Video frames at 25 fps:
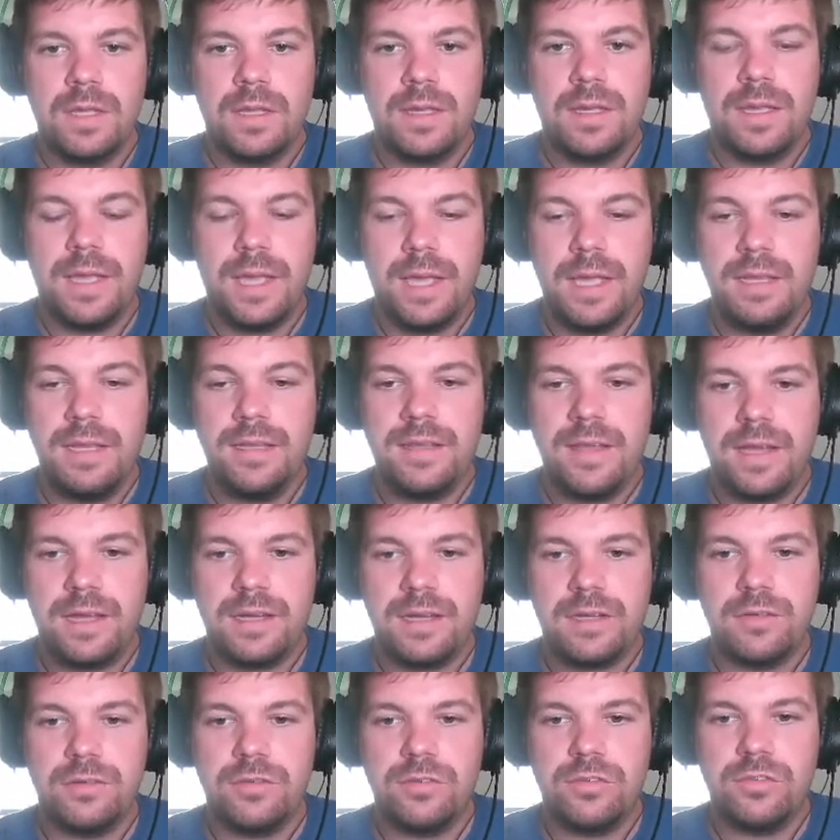Gang
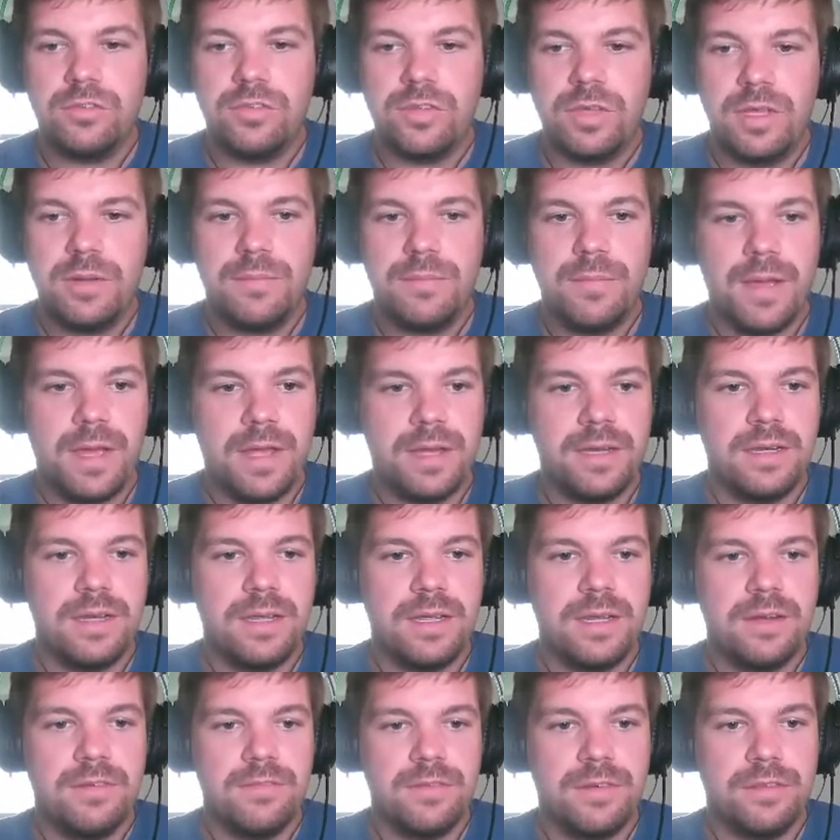tackles in Madden
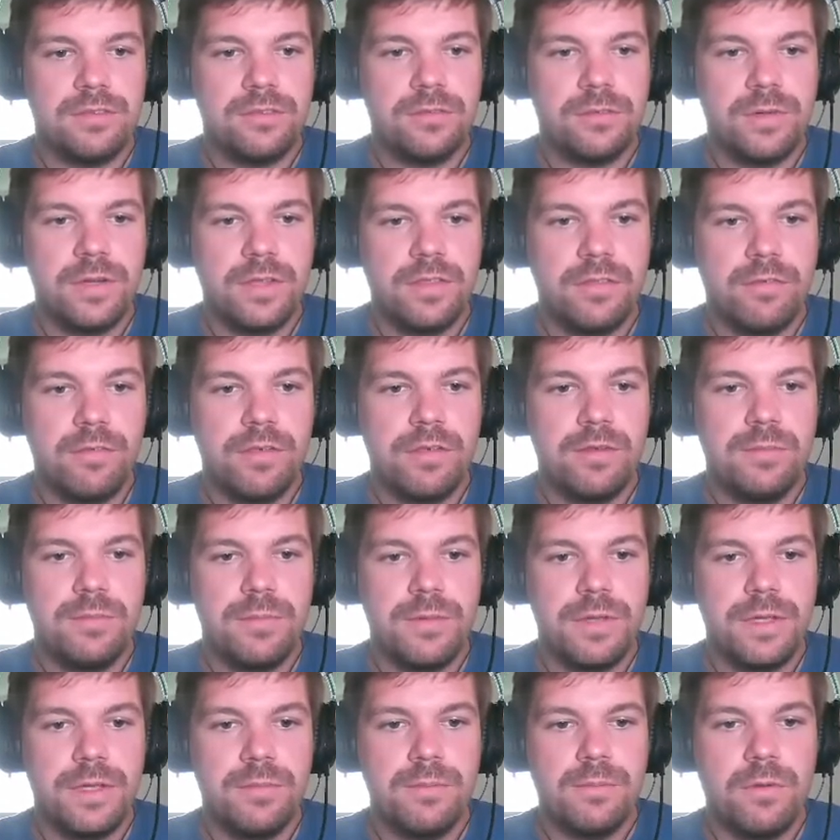NFL 23 will
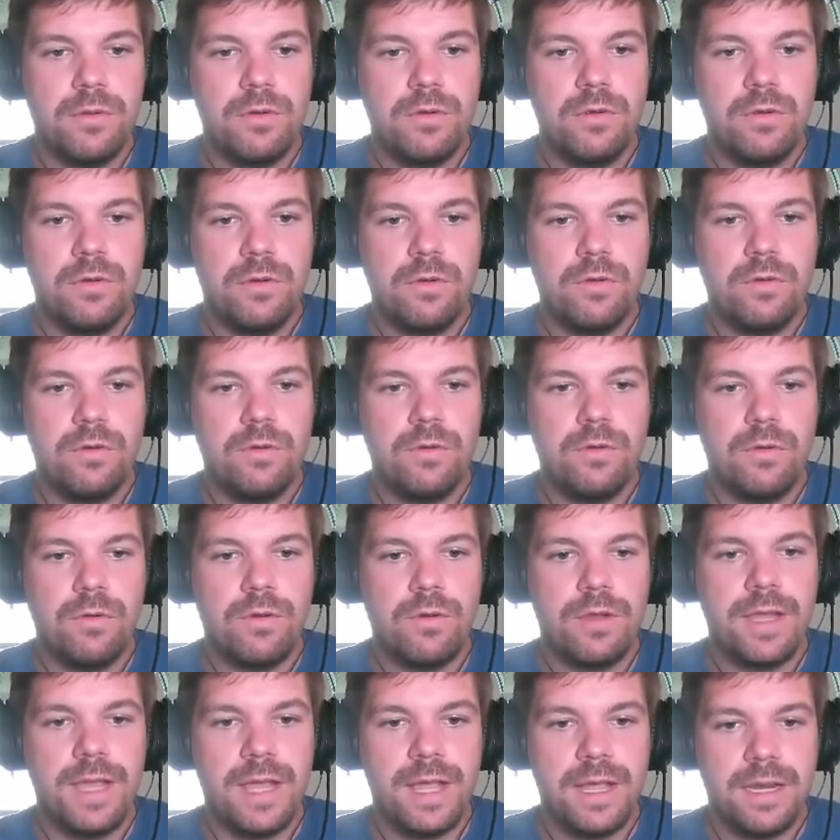be more
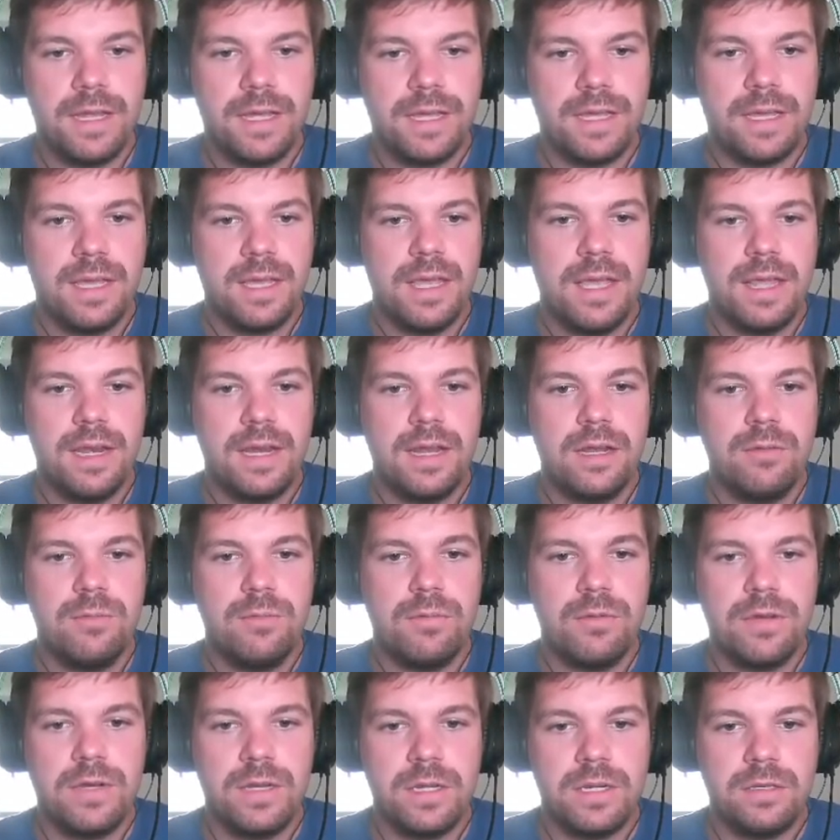organic and
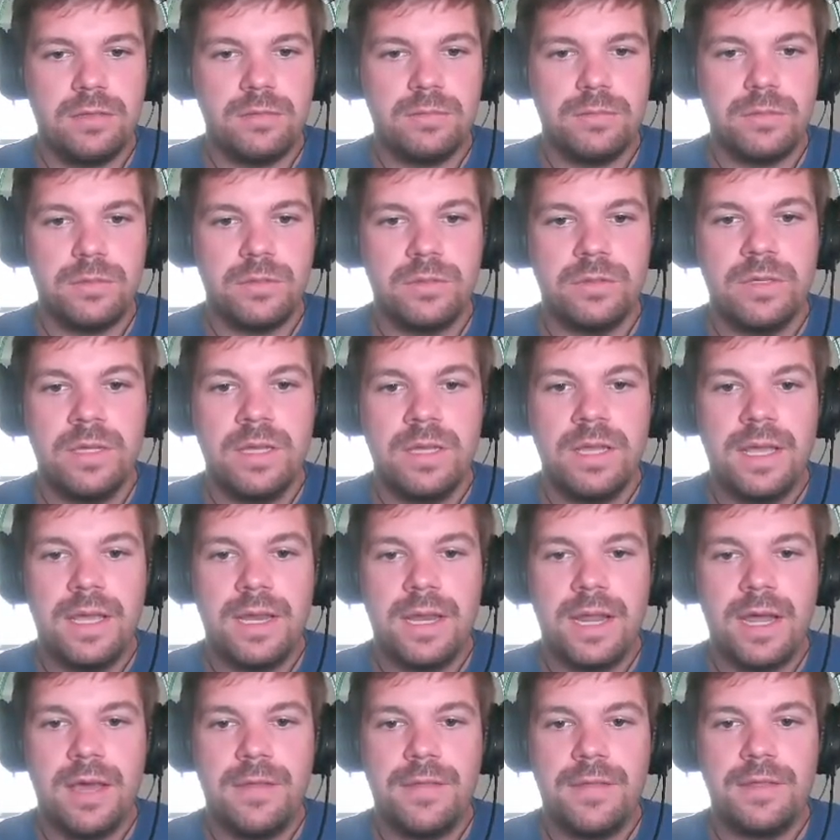unpredictable
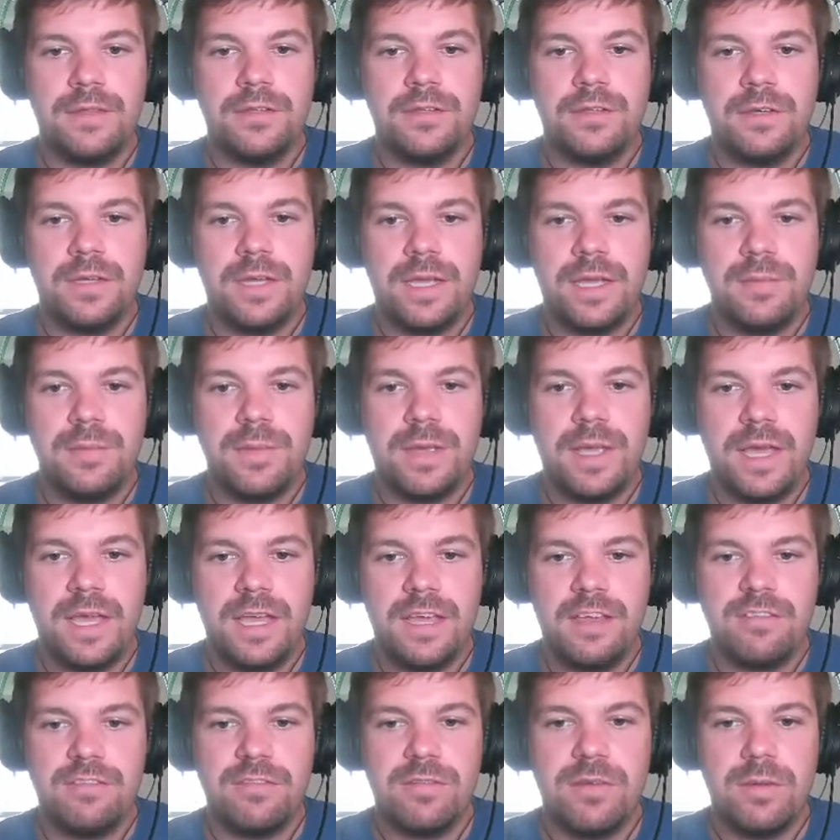in how they look and
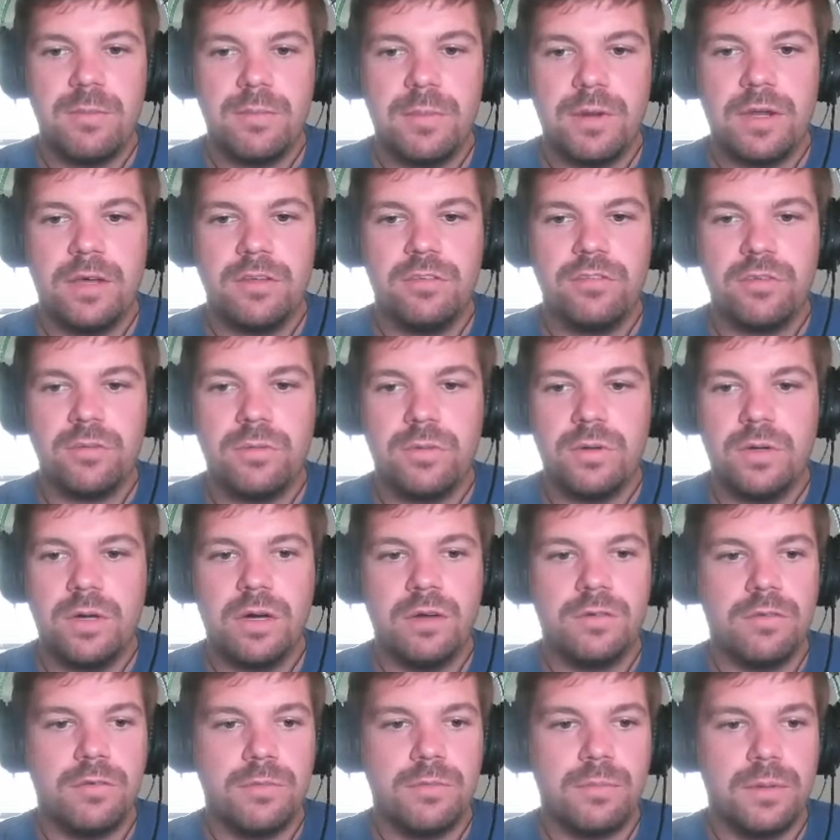behave, but also will
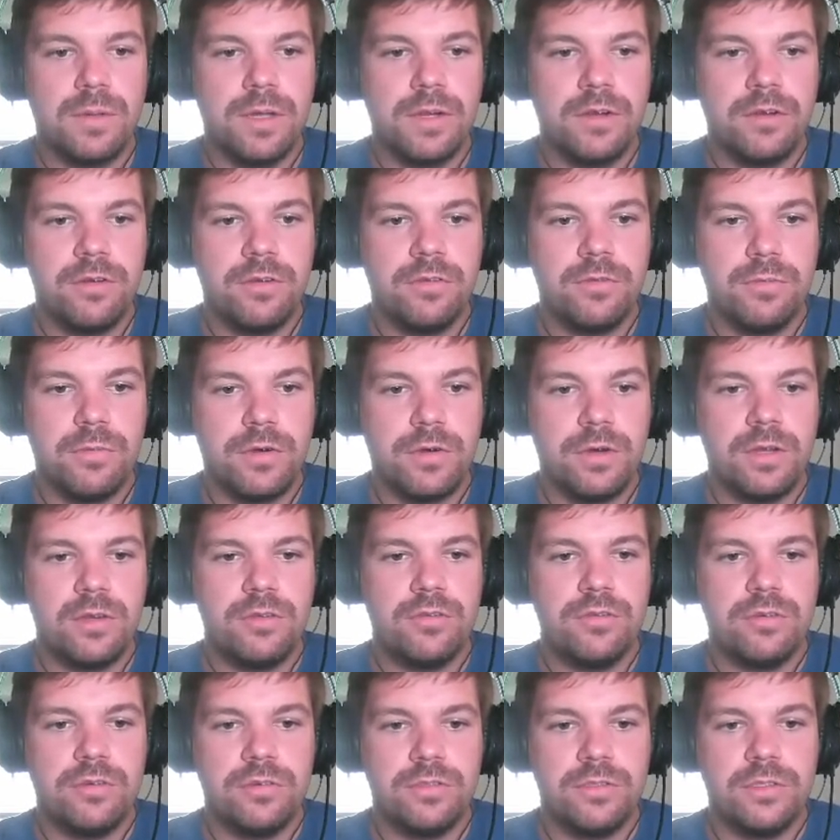offer players more
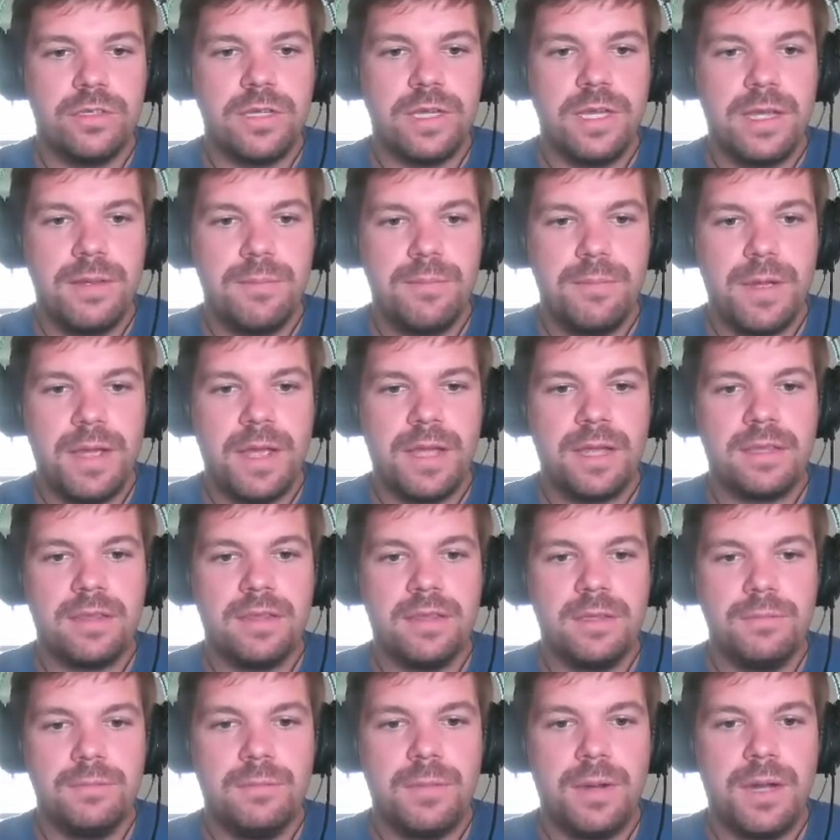control to
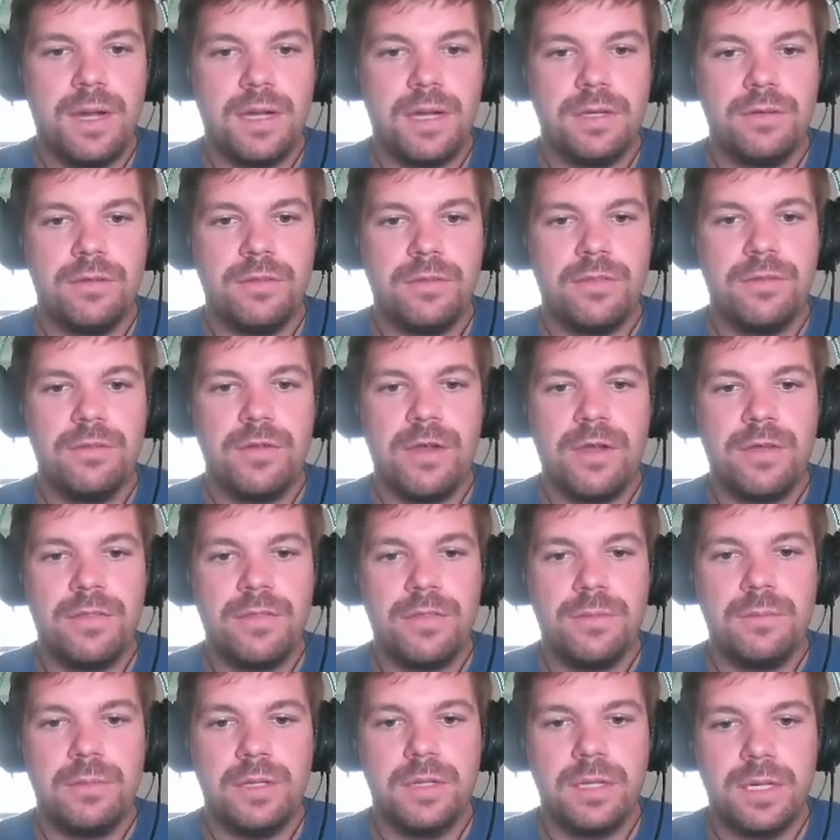impact the pile throughout
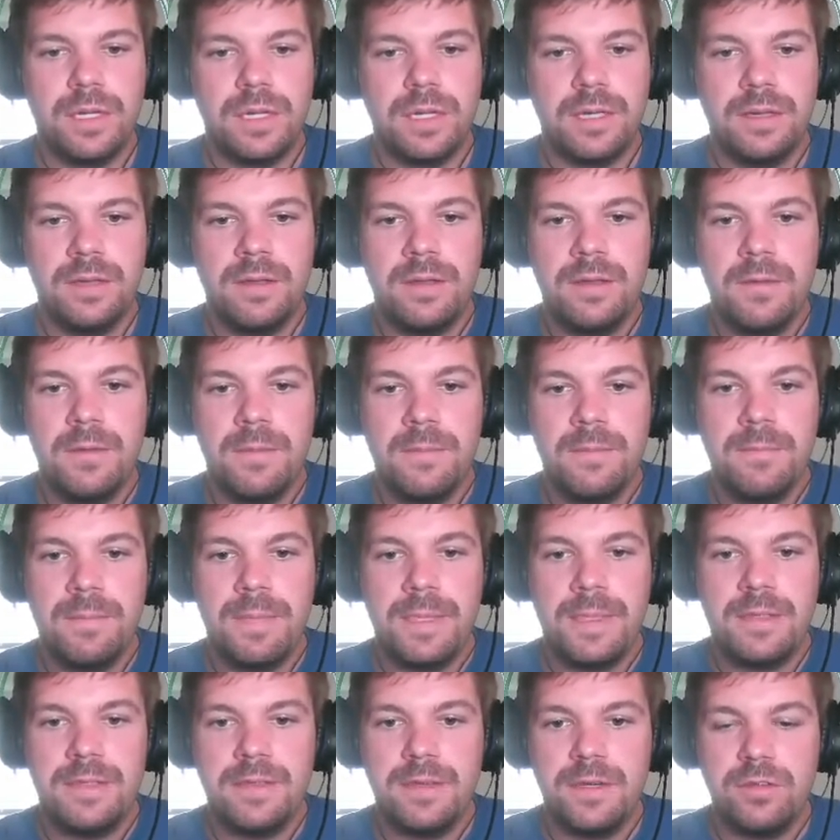the play.
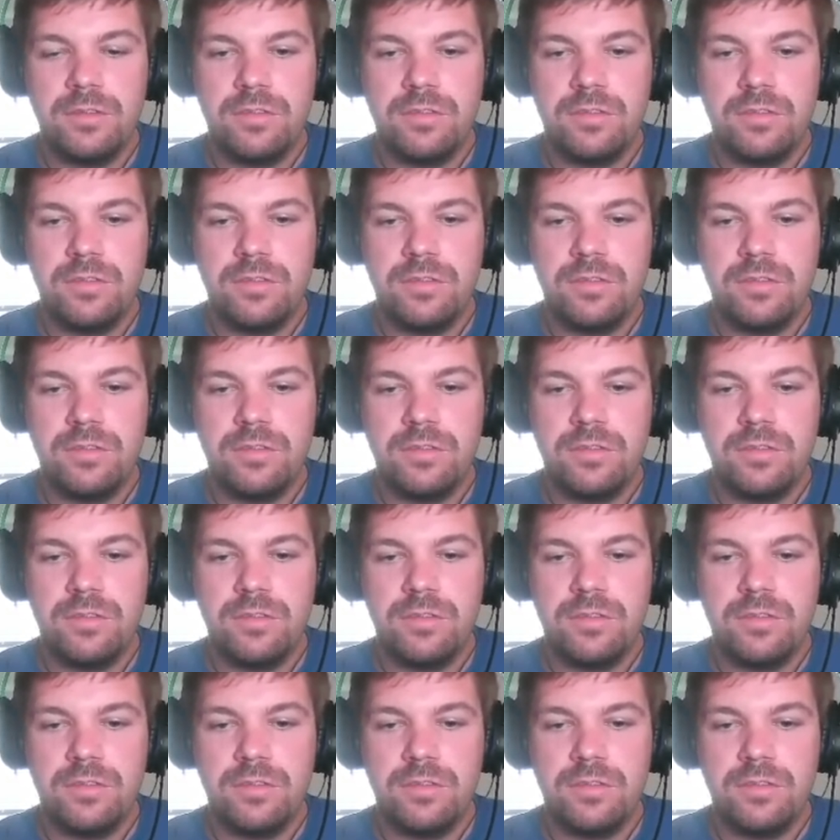The new